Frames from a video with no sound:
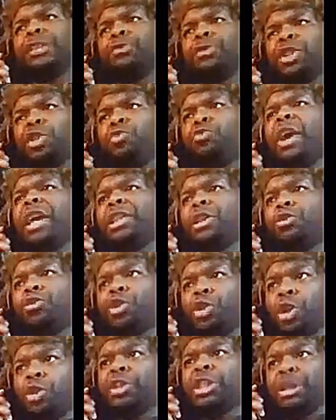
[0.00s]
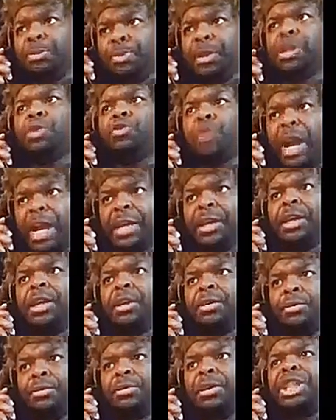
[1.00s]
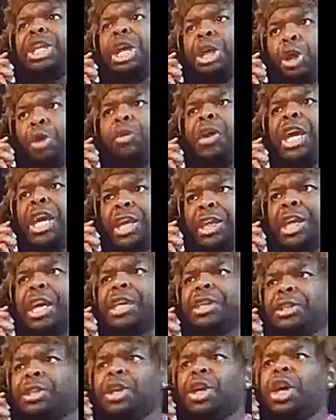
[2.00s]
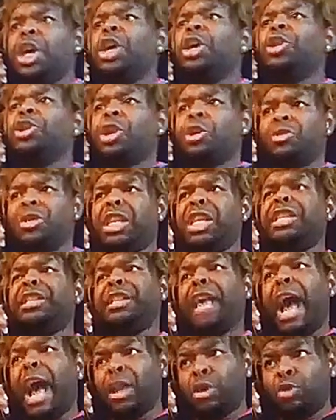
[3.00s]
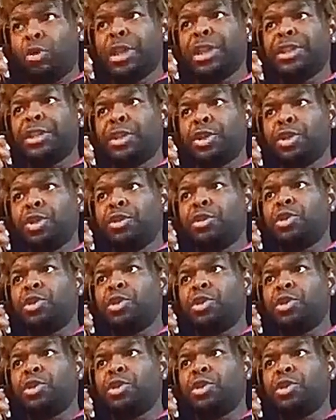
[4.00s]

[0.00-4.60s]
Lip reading: that's what you waiting on, the 13-piece, right? Shake your head, yes. 13 side orders,